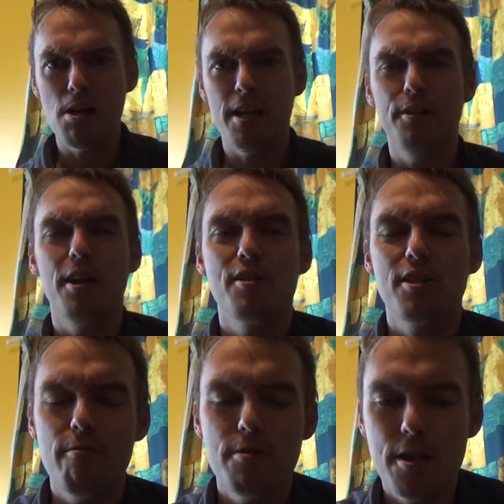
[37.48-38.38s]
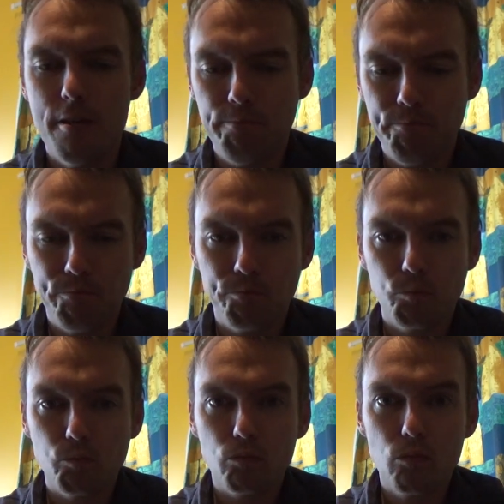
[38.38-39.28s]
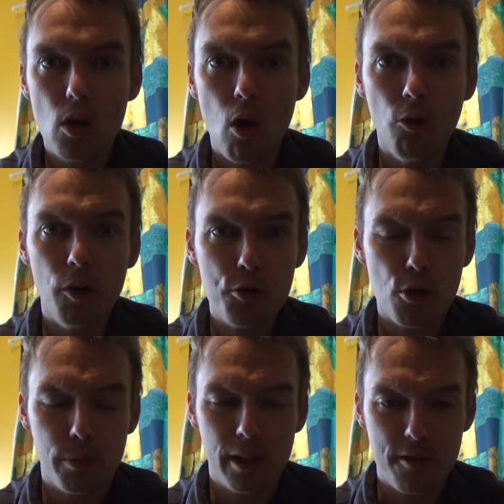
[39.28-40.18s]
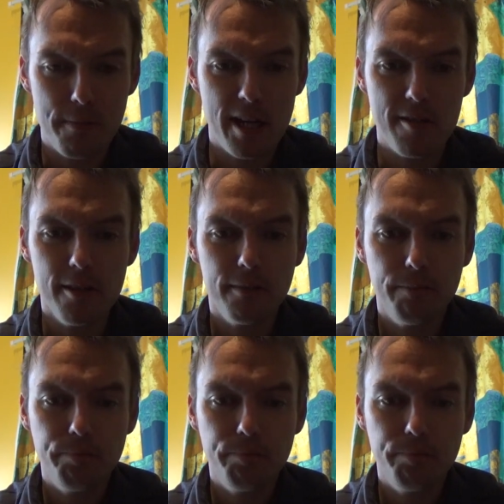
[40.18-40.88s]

and I discovered that online shopping is amazing.